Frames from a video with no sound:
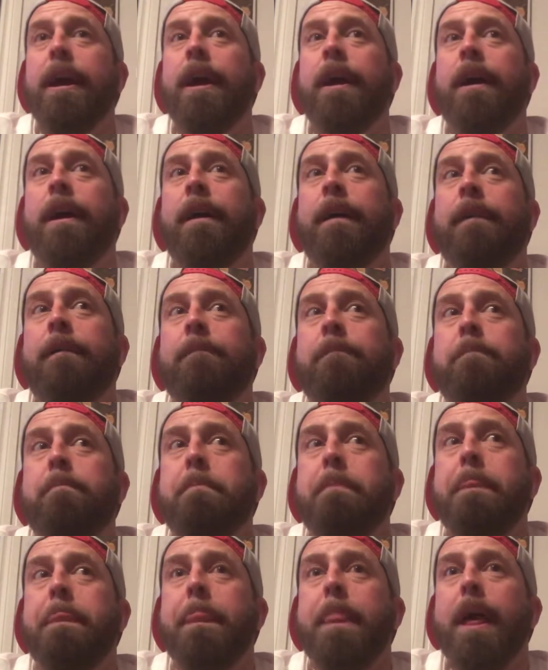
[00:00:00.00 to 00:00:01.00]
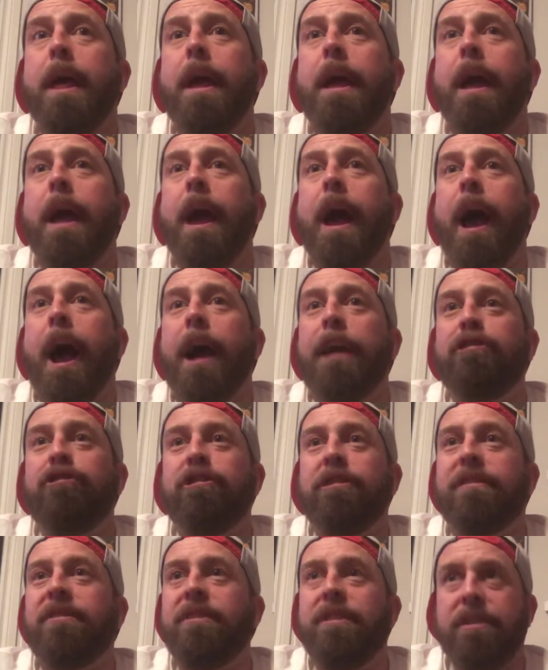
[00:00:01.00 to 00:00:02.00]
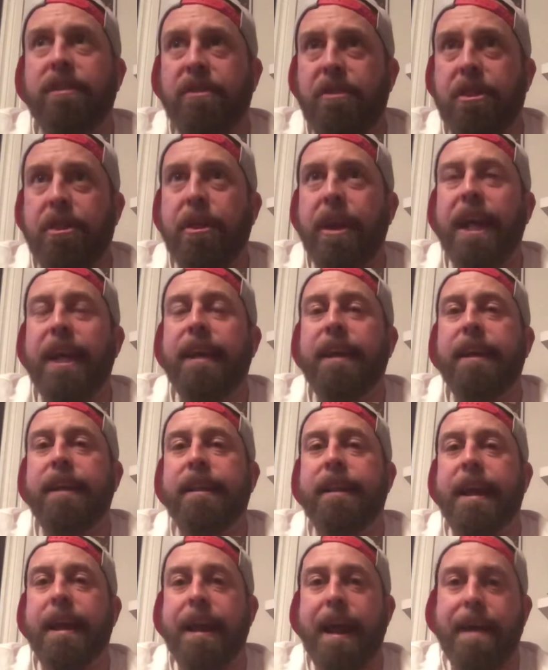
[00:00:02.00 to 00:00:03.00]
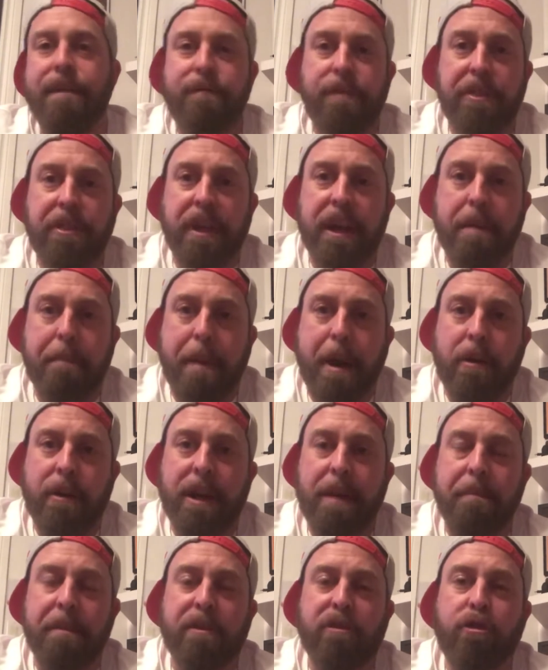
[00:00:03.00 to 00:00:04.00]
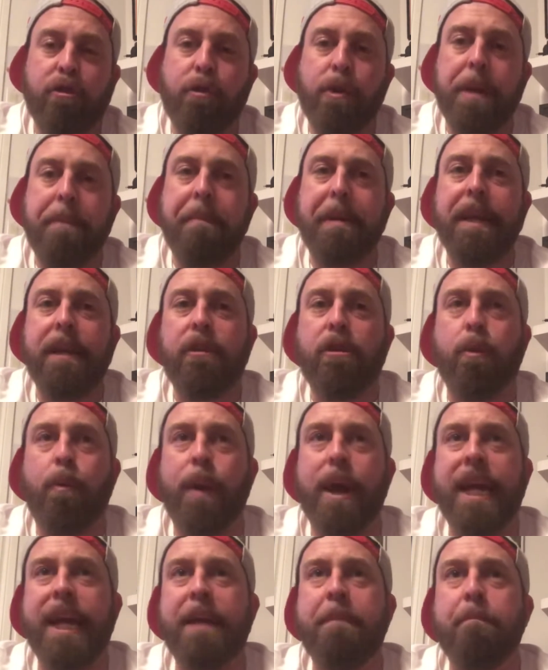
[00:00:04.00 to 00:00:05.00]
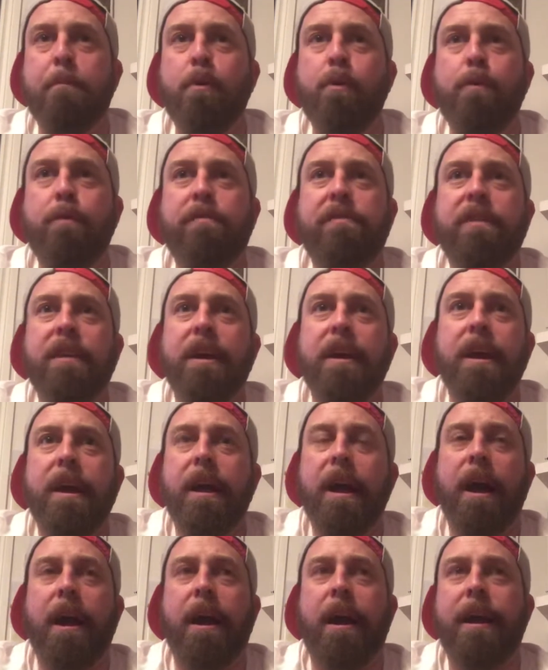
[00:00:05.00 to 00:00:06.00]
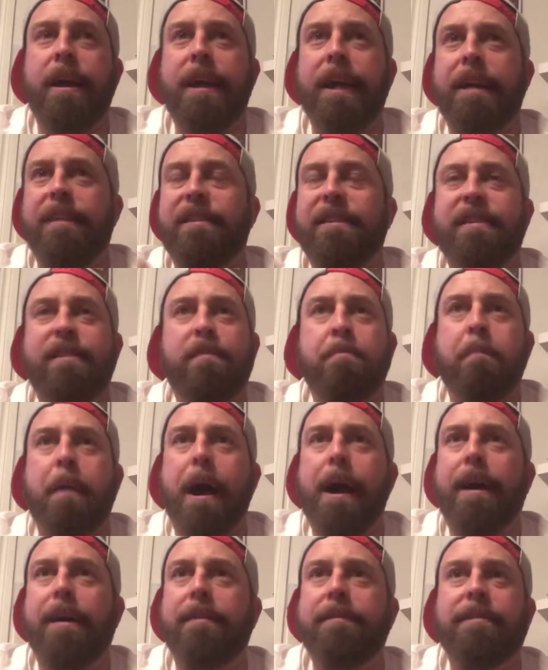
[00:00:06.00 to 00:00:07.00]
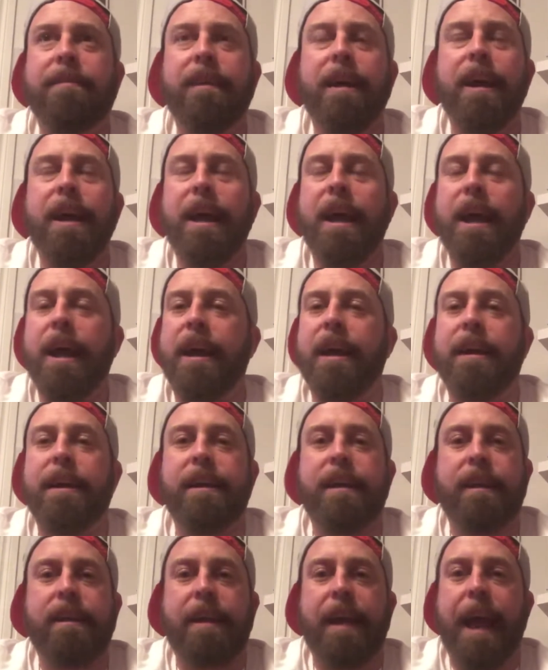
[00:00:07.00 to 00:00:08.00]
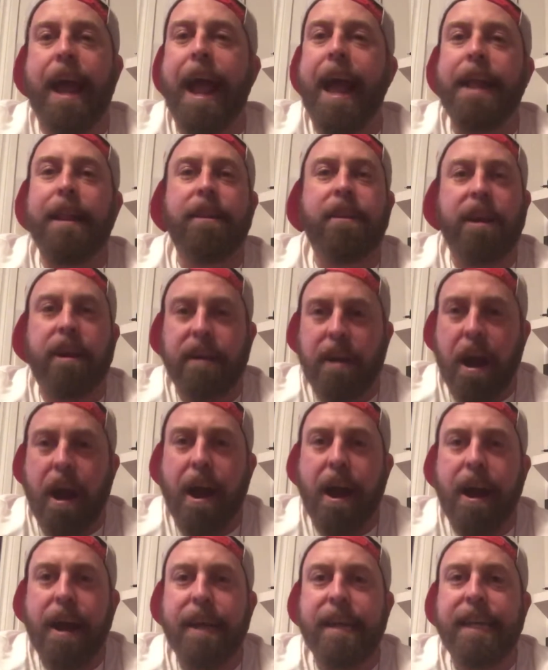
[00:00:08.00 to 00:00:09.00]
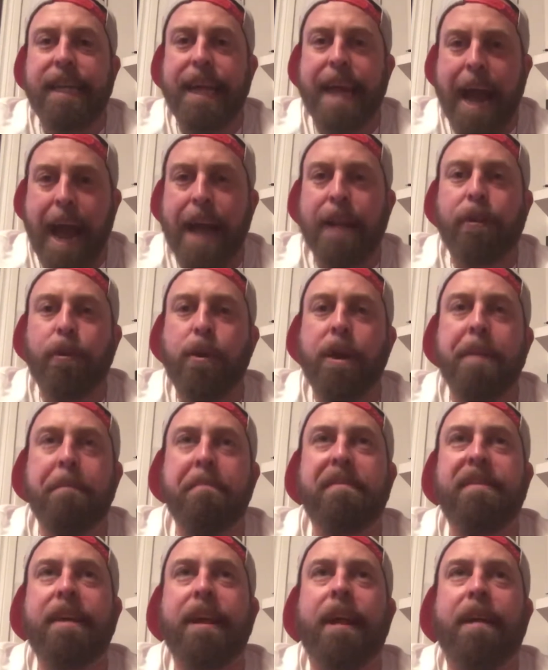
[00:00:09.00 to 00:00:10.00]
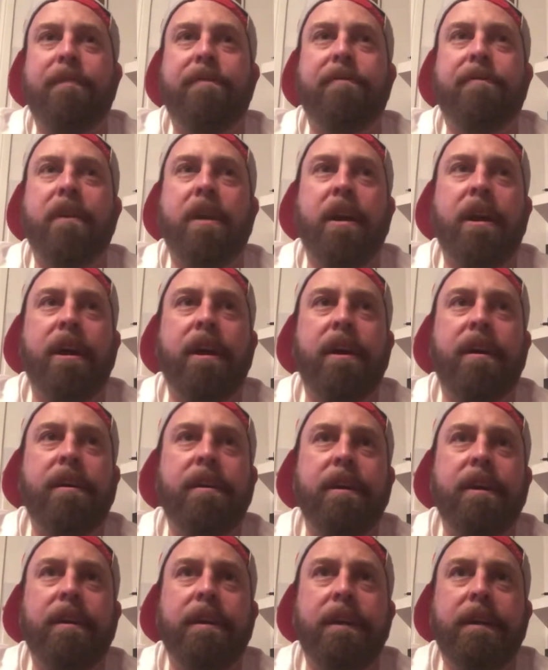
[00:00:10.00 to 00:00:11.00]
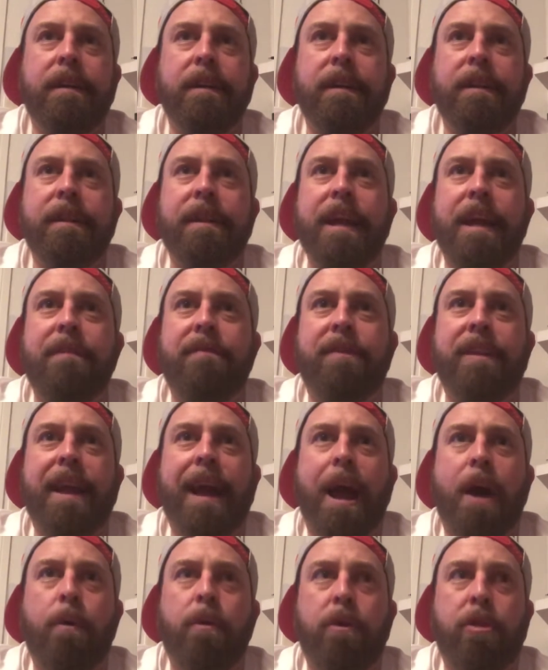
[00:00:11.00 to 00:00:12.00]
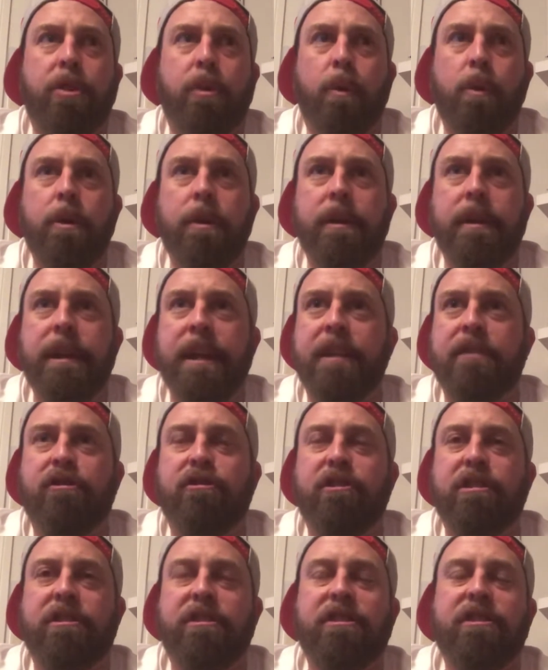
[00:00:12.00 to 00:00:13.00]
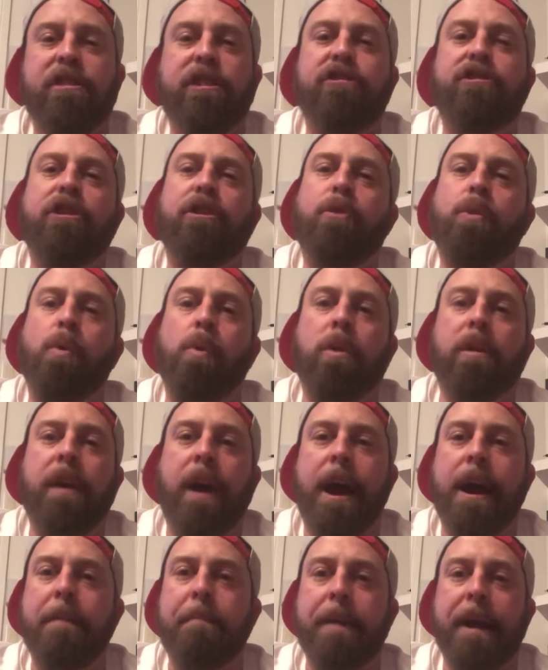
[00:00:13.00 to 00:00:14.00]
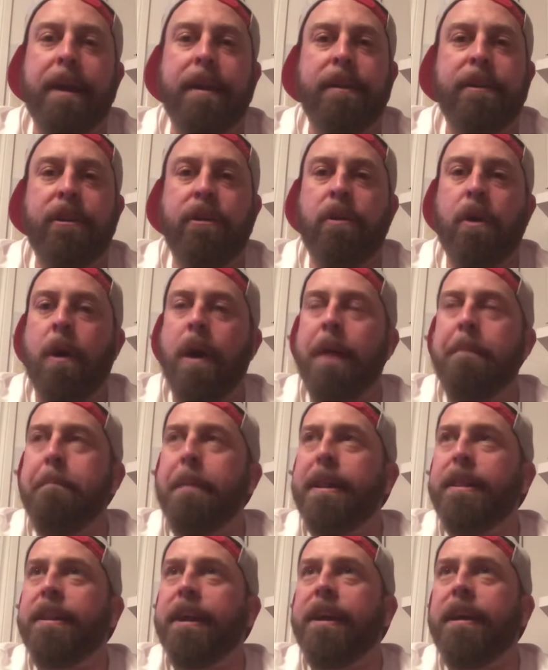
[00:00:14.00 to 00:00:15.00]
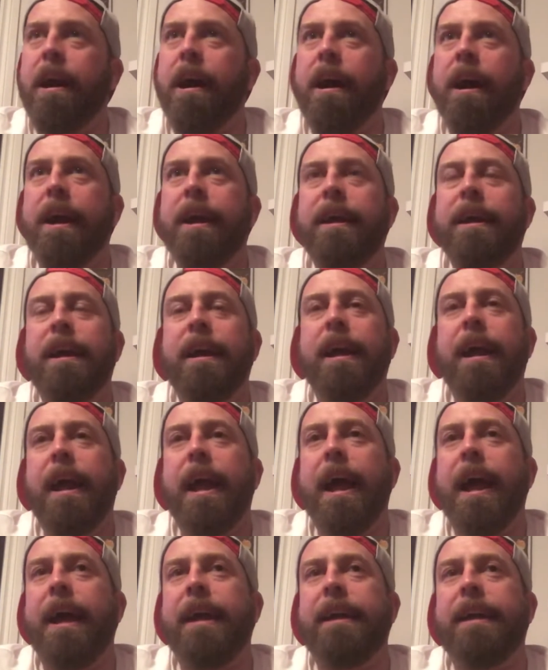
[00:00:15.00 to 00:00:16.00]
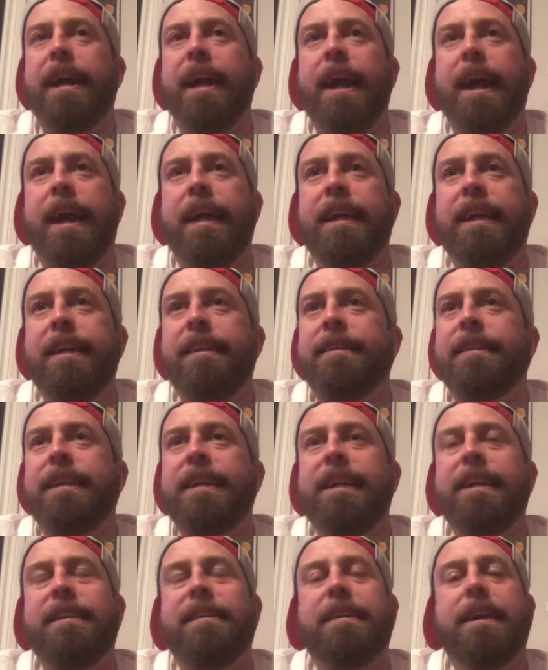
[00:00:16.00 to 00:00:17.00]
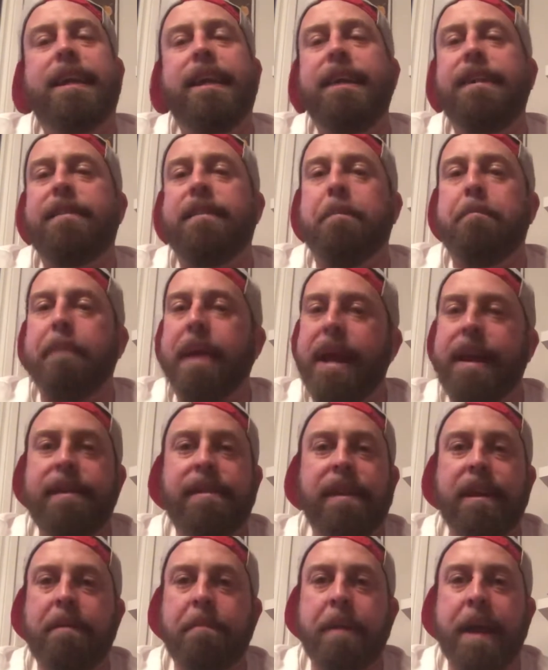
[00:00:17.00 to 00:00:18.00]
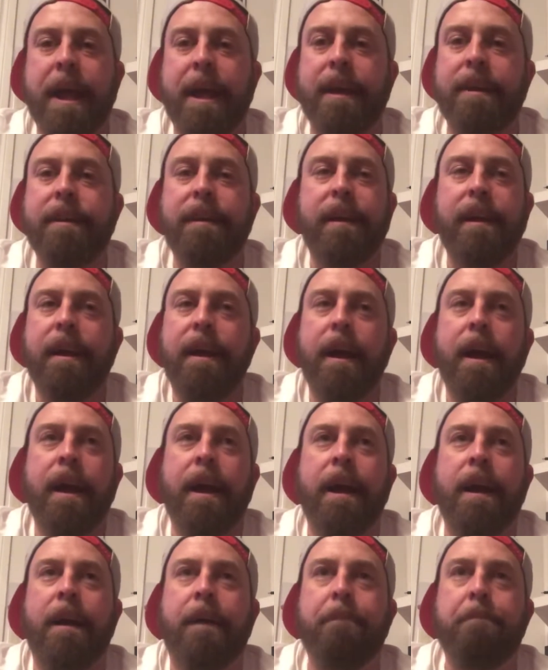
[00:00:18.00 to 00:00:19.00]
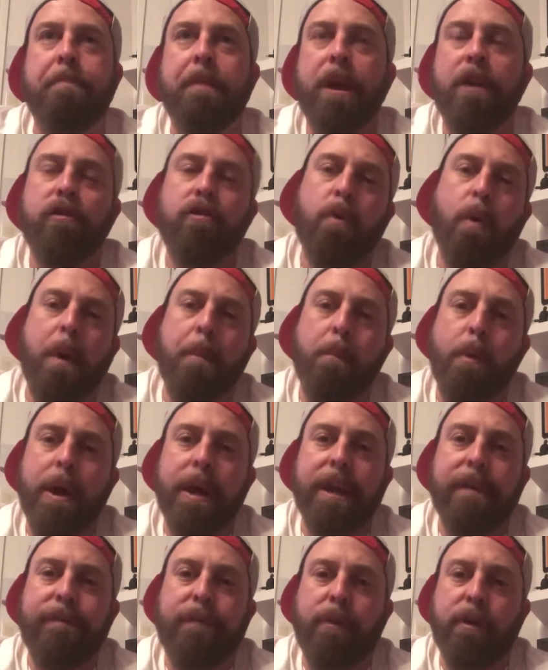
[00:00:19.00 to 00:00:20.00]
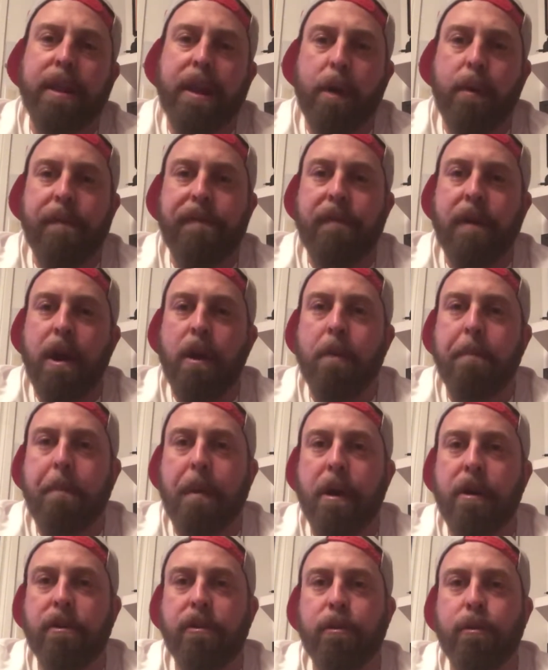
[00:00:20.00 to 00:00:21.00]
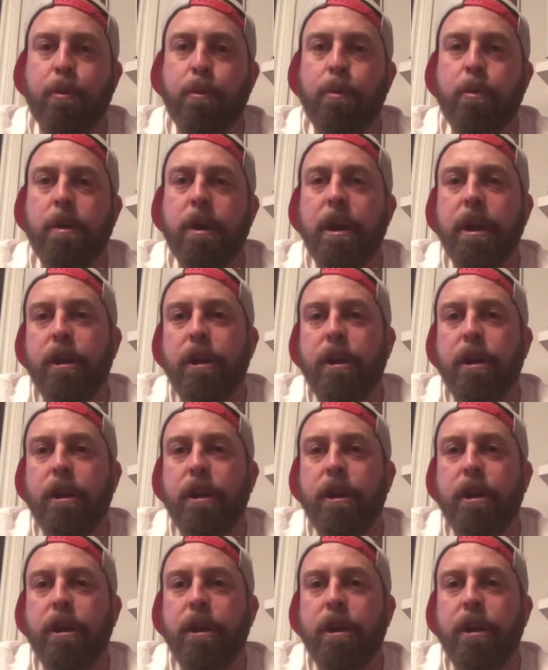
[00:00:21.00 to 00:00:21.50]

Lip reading: I just think that everything about him is creepy, the way he moves, his smiles, and the guy, the actor himself, David Howard Thornton, is just such a cool guy, man. You know, I met the guy, And he's amazing, man. So I'm waiting for Terrifier Part 2